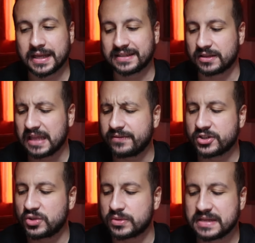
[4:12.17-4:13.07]
Like the life
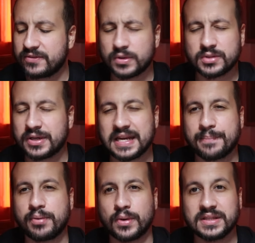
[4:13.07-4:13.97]
that she was living was really
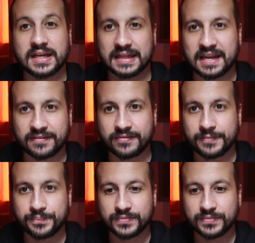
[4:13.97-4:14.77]
a poetic life.